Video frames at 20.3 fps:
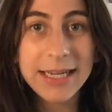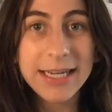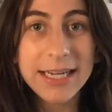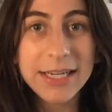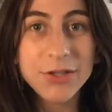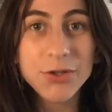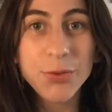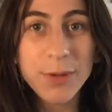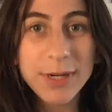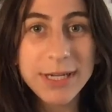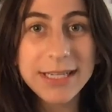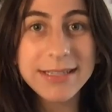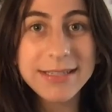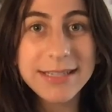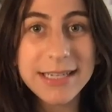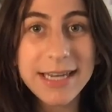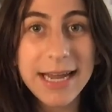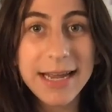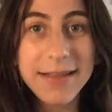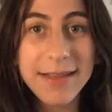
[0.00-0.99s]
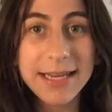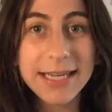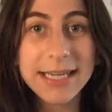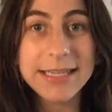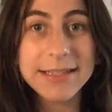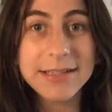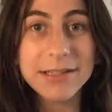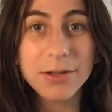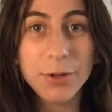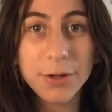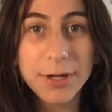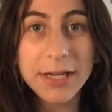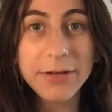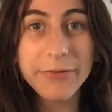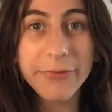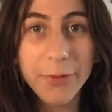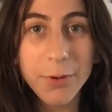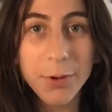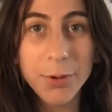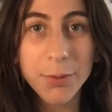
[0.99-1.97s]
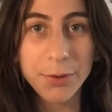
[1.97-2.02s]
he tweeted today that he's looking
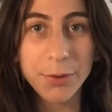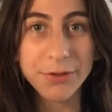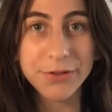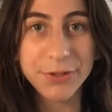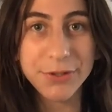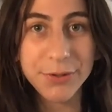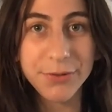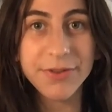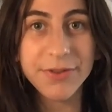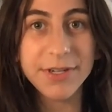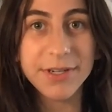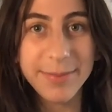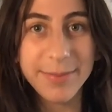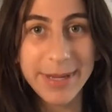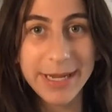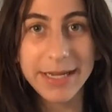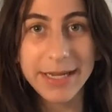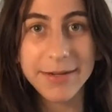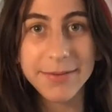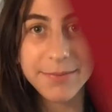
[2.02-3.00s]
forward to the debate.